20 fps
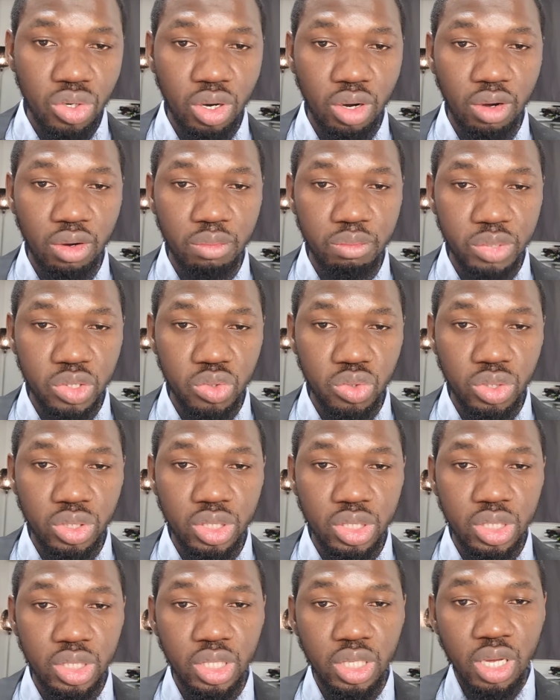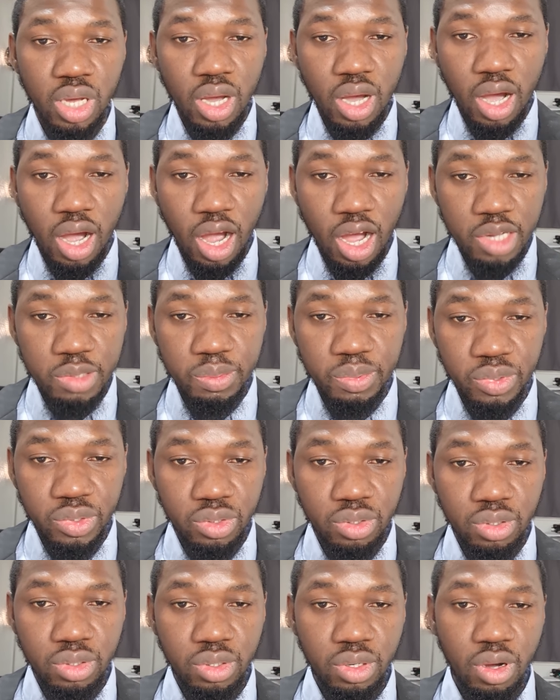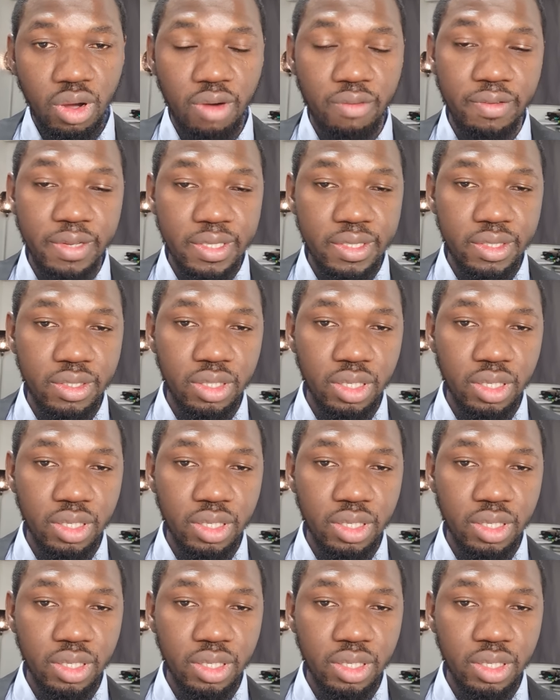of between the output of a